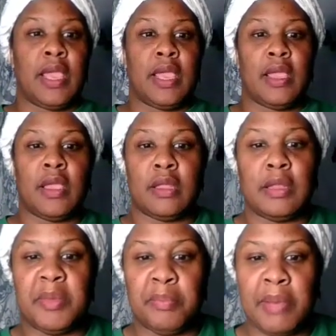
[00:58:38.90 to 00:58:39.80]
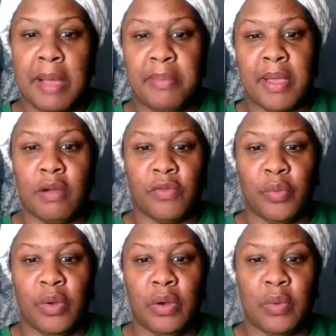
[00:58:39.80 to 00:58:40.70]
And let me pop back over
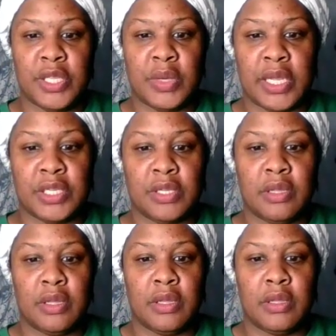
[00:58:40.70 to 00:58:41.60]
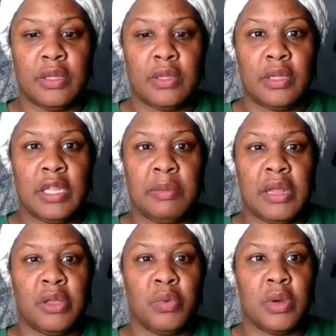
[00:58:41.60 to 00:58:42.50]
real quick so I can,
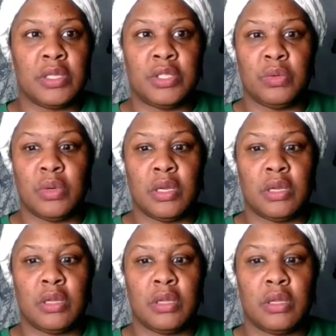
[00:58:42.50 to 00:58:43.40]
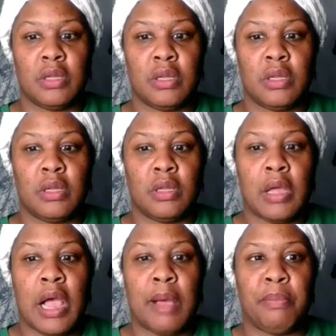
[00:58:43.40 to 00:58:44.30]
anybody who wants to
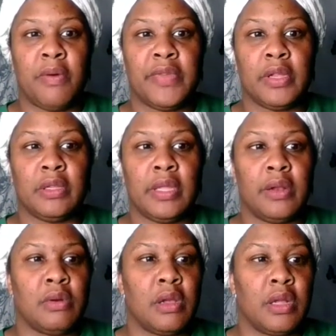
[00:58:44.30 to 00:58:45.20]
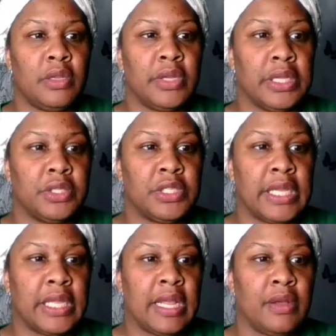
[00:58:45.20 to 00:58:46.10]
hop over there later on, you can check
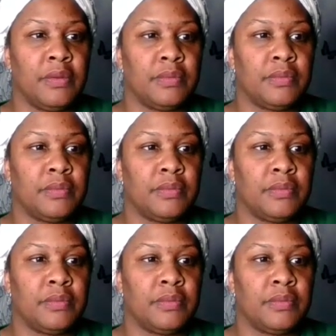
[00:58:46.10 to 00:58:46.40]
it out.